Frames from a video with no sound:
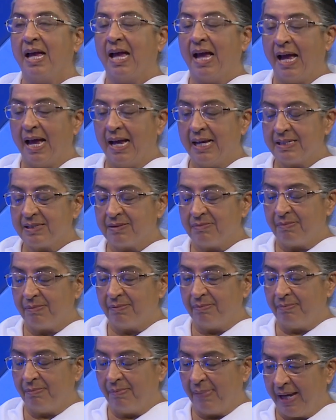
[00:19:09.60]
has
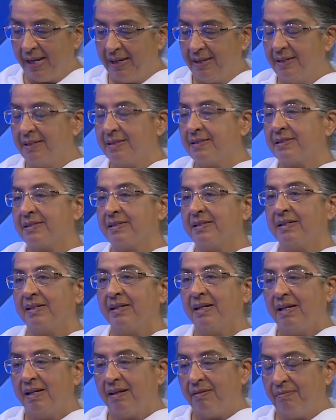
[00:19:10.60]
made us uh,
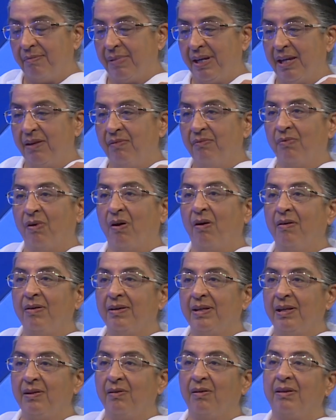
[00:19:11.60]
be
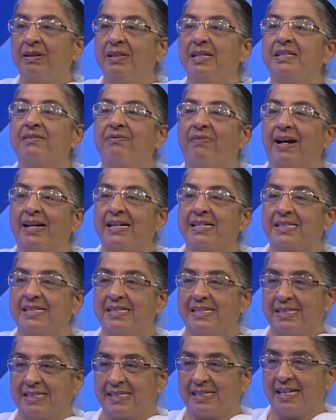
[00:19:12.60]
involved in all these
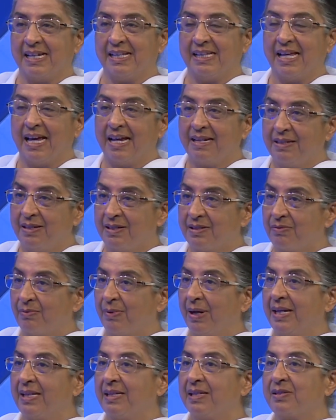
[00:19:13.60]
vices, and that is
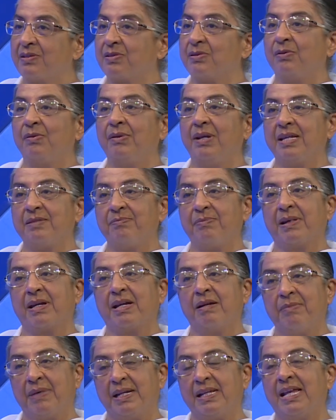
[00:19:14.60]
why the soul has
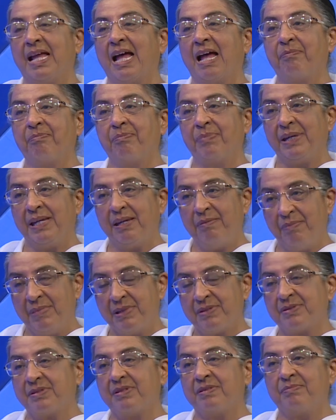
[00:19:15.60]
become unhappy,
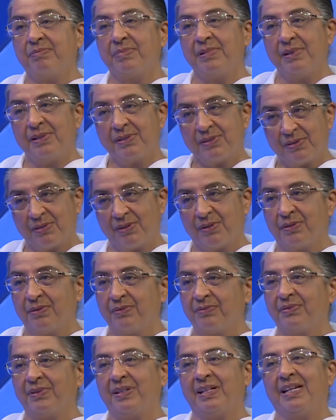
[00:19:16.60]
miserable,
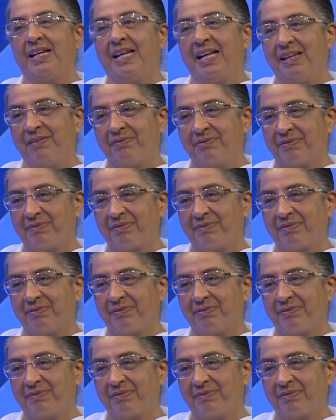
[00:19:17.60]
sorrowful in life.